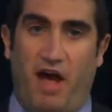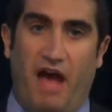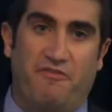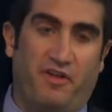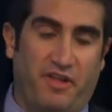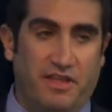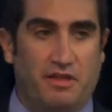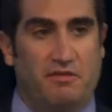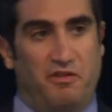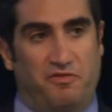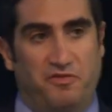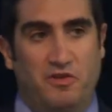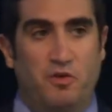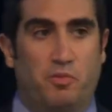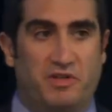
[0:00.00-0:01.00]
I felt like there were a
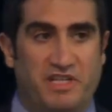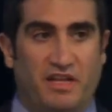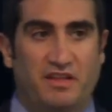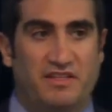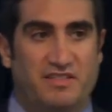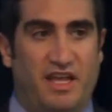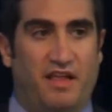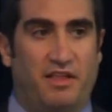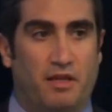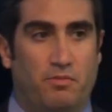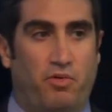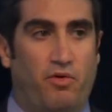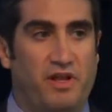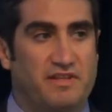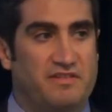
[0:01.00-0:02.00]
few particularly salient
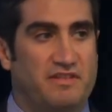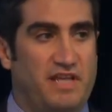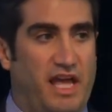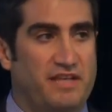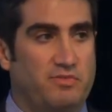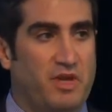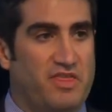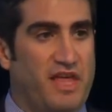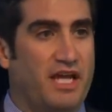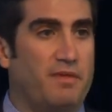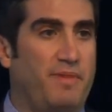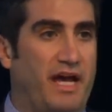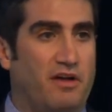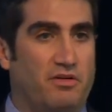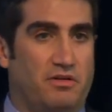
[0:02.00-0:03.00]
points as we think
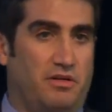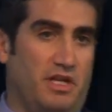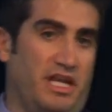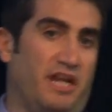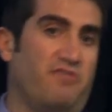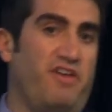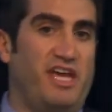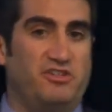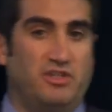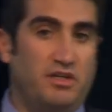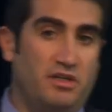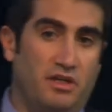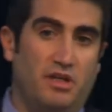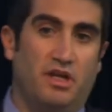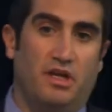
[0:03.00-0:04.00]
about innovation